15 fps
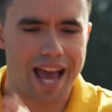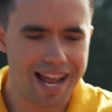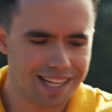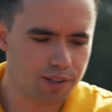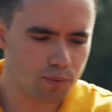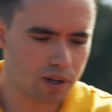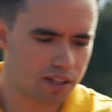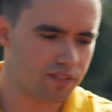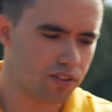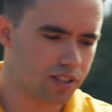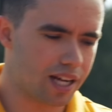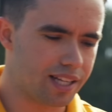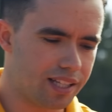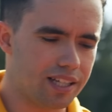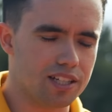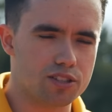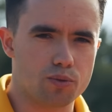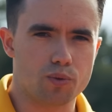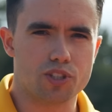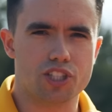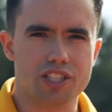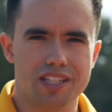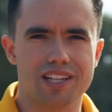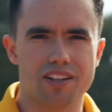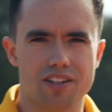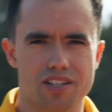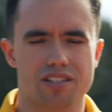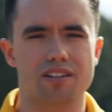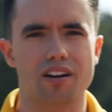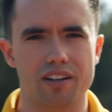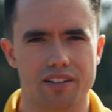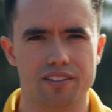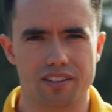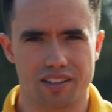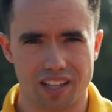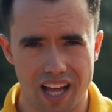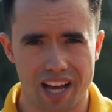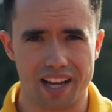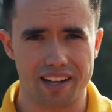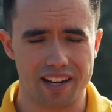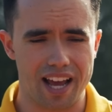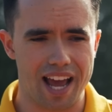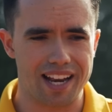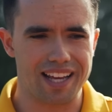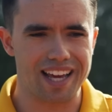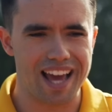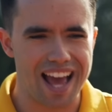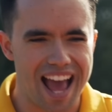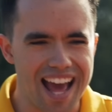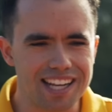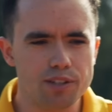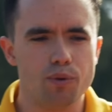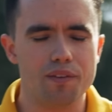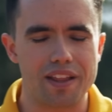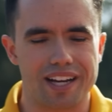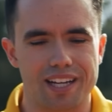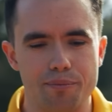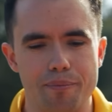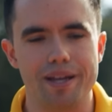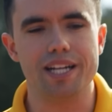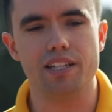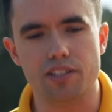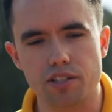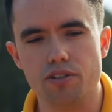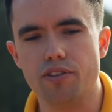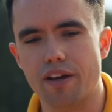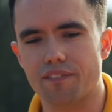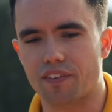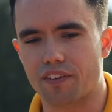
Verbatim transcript: any one of those ideas was just another starting line. And anyone that committed to them